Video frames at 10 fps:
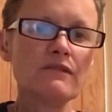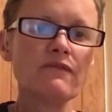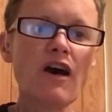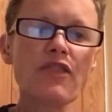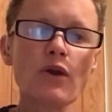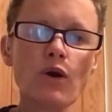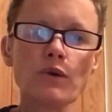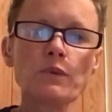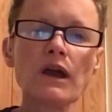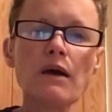Father
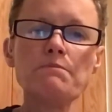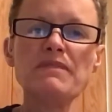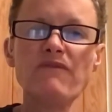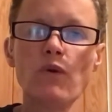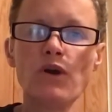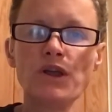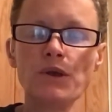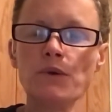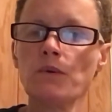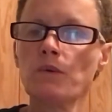God, we come before you